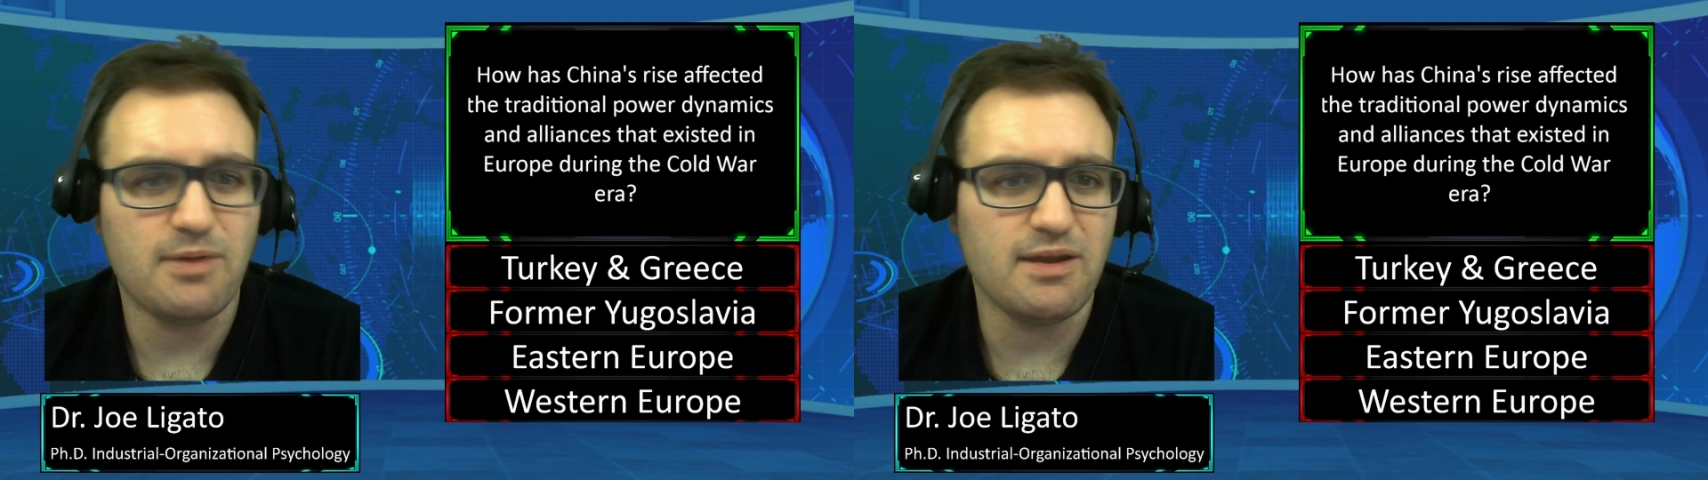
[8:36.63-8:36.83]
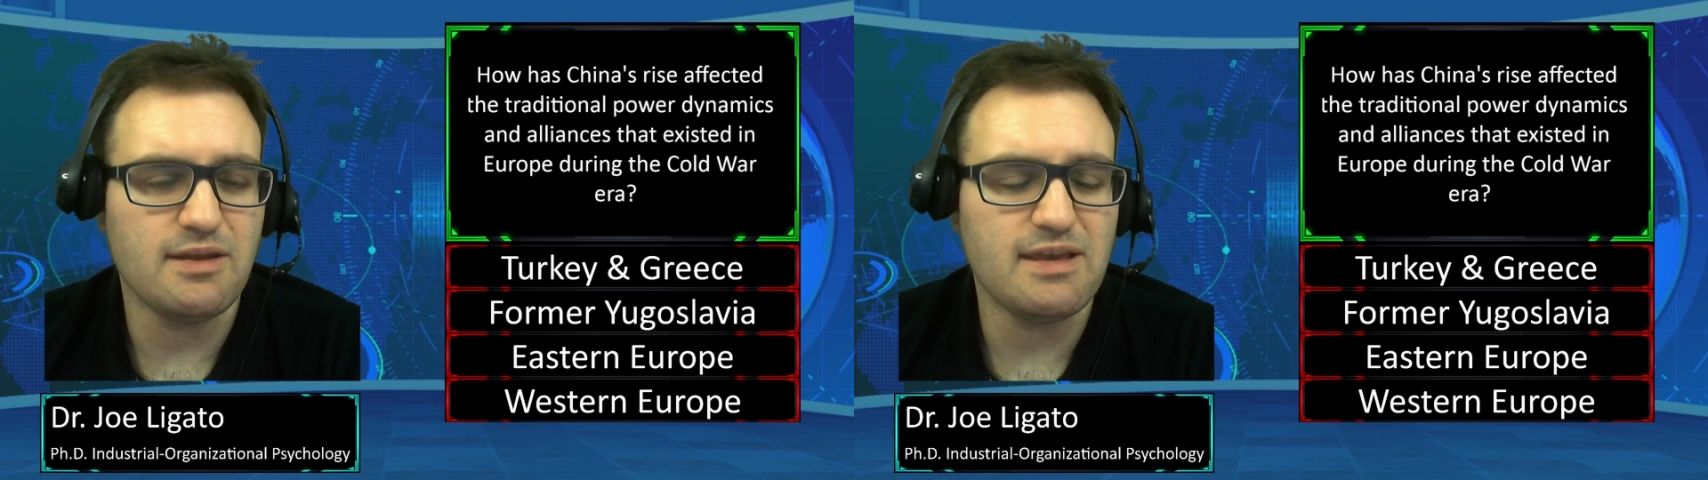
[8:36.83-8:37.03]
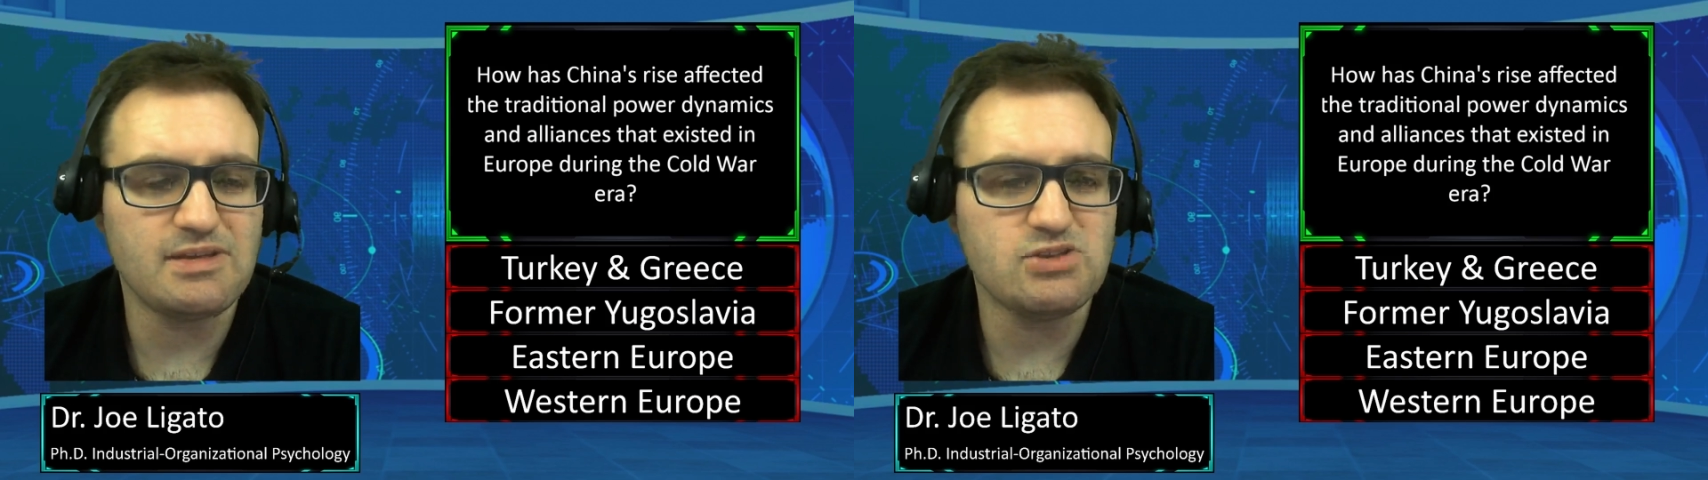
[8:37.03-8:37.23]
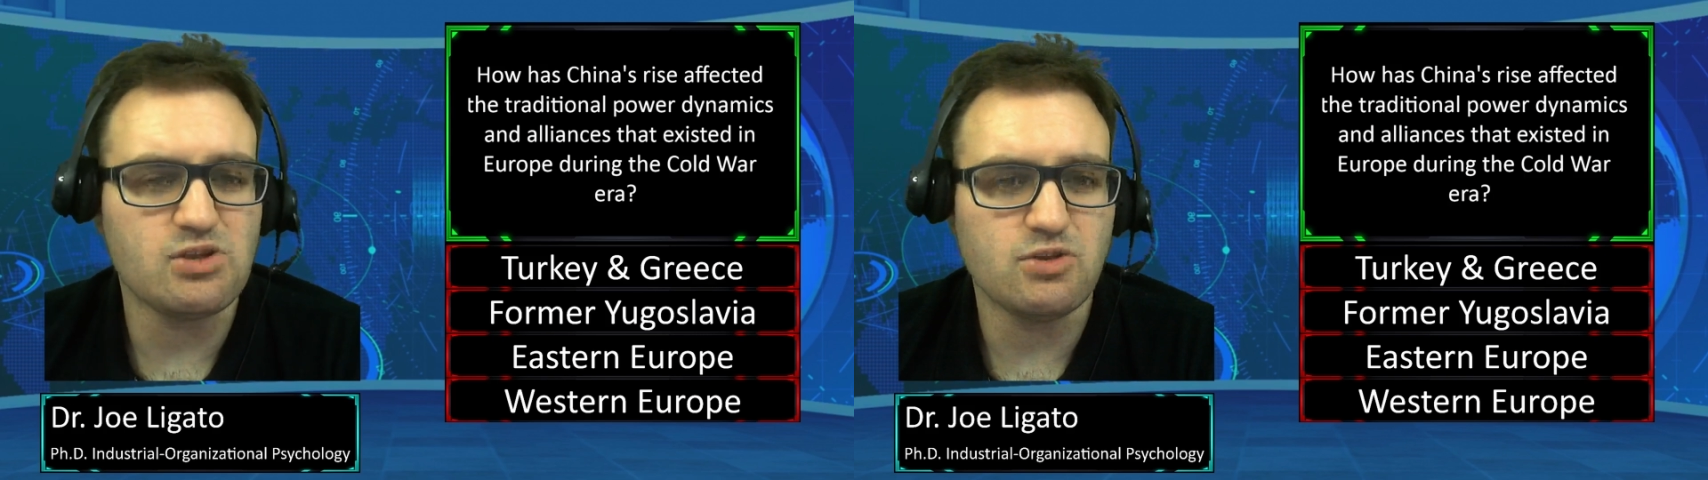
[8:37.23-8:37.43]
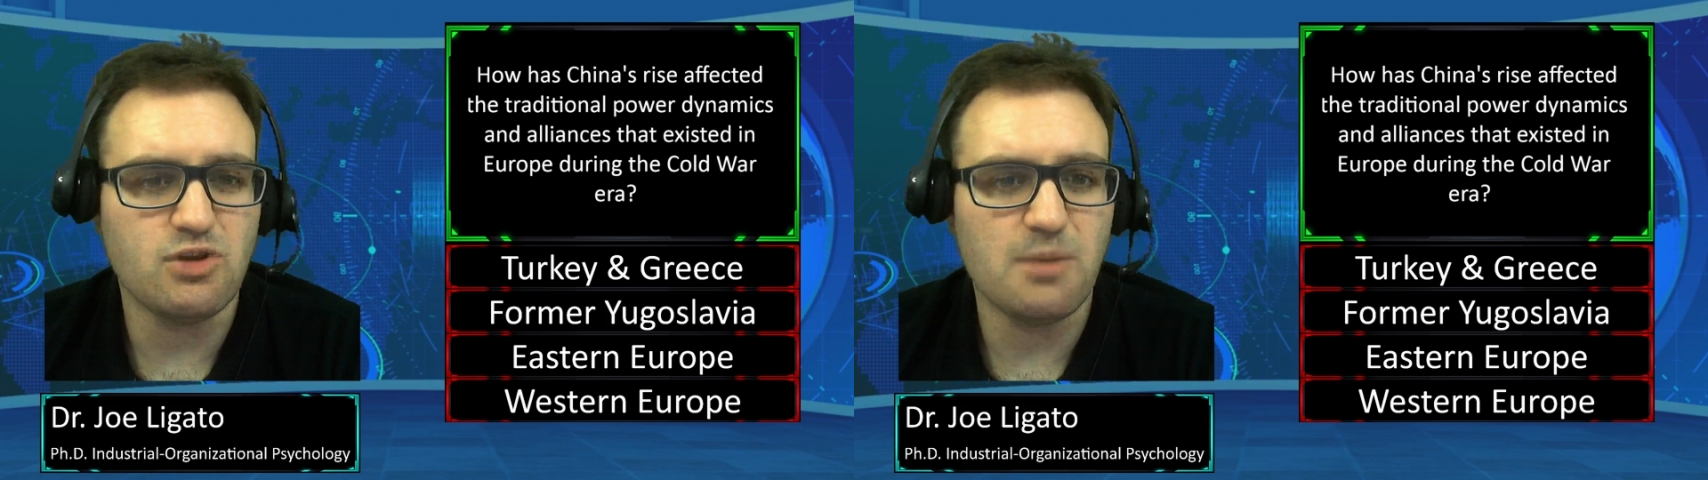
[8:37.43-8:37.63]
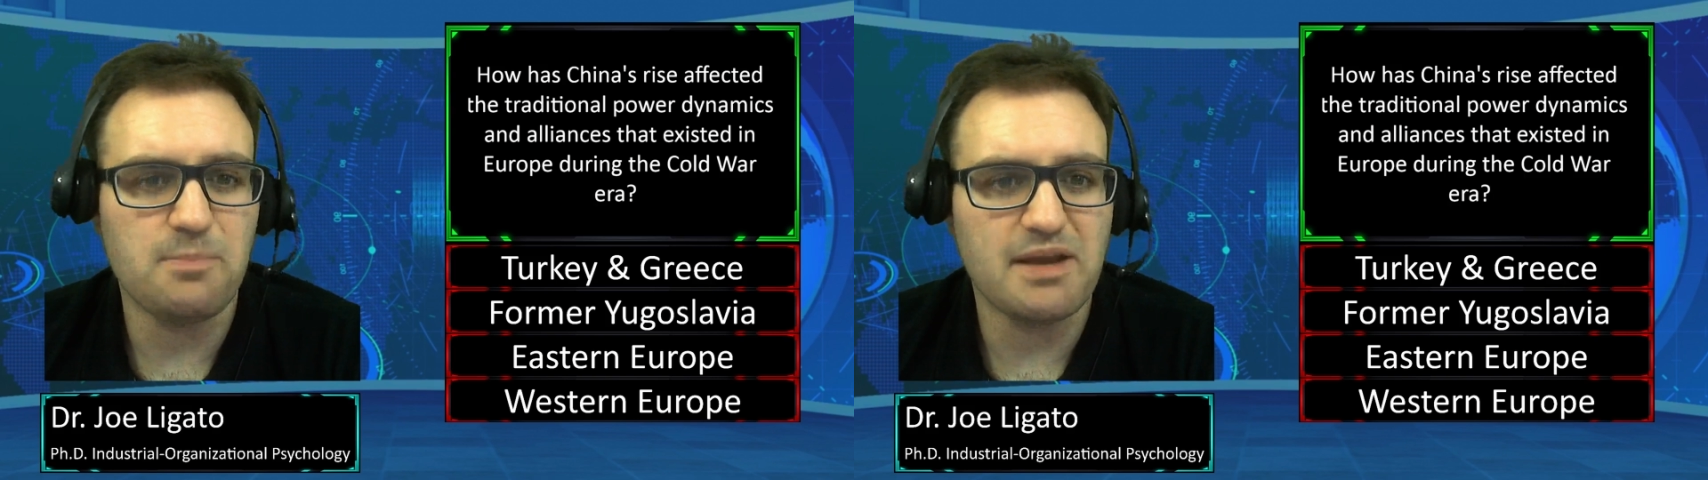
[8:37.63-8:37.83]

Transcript: but Eastern Europe,